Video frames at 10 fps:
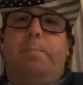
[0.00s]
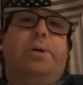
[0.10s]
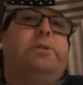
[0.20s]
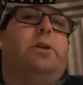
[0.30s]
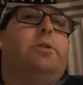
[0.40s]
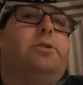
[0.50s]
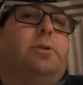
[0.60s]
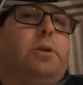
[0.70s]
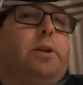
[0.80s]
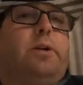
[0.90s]
but it's
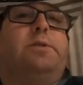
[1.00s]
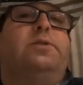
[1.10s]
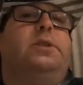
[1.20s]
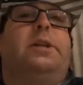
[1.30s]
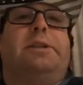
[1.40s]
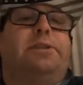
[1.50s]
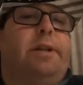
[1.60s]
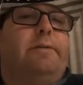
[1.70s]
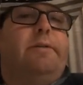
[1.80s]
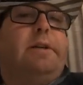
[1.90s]
also a curse at the
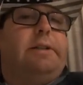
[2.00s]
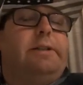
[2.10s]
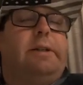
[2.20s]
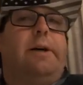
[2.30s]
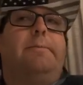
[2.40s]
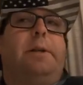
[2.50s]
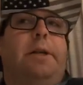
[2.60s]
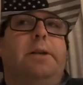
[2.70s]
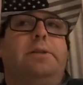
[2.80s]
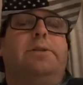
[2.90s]
same fucking time,
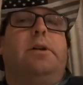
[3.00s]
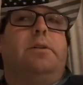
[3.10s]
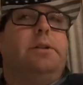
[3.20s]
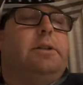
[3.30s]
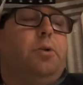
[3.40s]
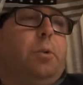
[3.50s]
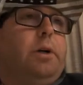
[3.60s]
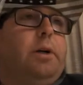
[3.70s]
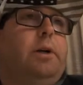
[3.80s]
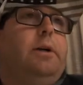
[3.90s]
because I'll tell you
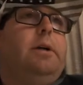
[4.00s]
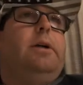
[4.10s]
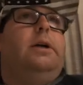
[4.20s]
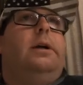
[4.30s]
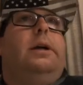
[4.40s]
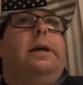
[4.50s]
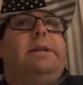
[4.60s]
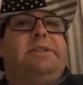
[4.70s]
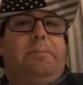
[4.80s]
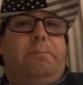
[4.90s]
why.
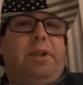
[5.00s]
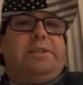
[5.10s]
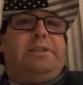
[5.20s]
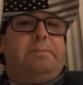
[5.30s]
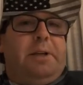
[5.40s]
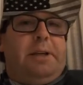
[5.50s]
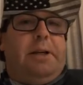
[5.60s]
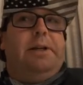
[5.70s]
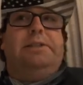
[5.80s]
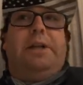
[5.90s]
It's a blessing
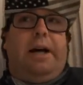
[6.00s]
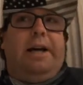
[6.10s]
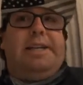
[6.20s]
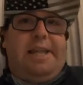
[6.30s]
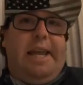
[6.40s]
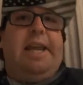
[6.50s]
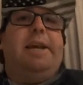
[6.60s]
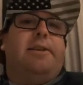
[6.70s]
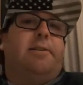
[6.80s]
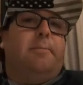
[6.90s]
because I
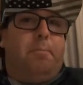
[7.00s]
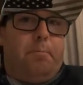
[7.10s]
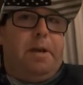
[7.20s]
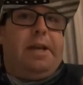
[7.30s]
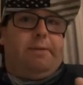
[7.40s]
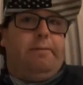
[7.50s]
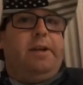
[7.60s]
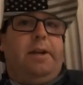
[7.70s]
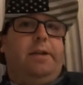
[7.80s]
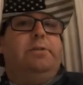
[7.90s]
can make
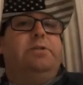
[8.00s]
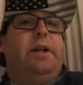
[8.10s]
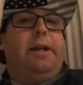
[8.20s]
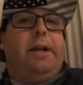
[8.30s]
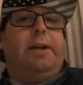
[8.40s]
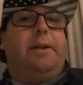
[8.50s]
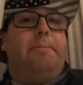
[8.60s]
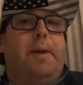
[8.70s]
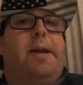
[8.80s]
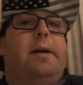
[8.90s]
videos, and I
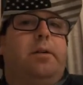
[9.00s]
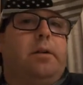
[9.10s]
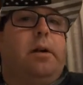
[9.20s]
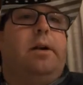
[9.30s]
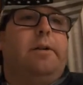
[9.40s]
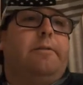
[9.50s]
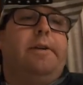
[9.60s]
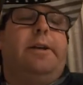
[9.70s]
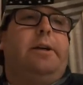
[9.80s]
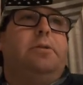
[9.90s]
can make a lot of
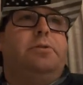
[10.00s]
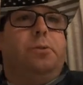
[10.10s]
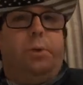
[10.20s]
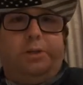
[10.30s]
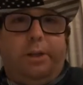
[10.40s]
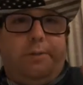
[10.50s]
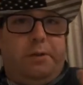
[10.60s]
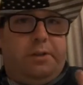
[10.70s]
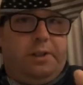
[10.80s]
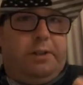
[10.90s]
videos, which I've
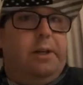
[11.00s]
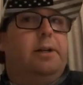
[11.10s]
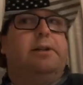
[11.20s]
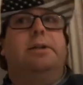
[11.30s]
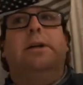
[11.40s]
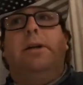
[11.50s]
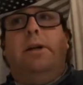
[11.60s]
already done.